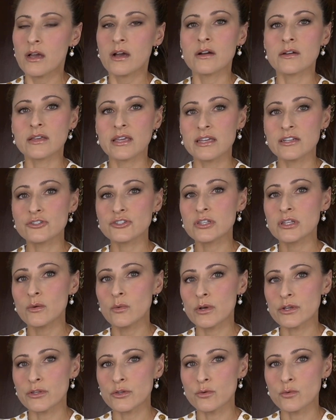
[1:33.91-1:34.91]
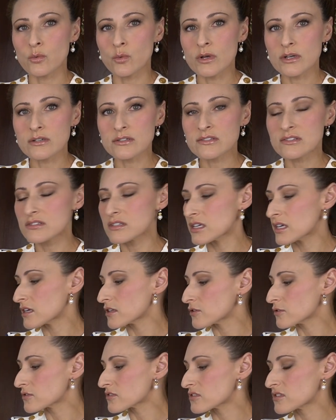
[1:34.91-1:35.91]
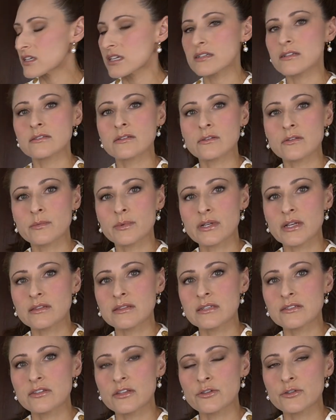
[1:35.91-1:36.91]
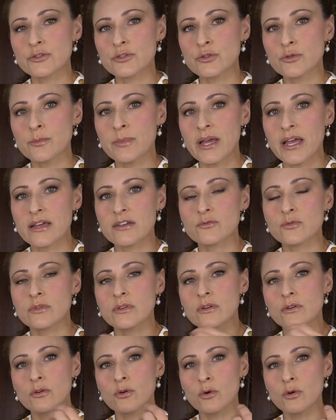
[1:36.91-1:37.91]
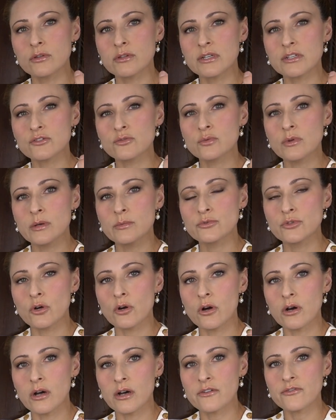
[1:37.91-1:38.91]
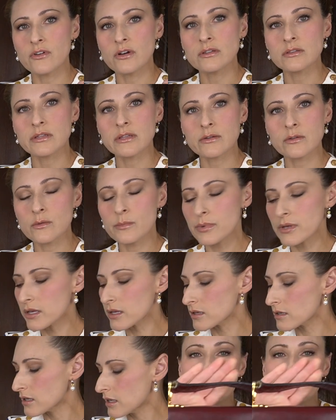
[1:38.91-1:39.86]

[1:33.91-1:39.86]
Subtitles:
Occasionally what you will see, and you'll see it a little bit on these other two bags, where the gold has rubbed off a little bit.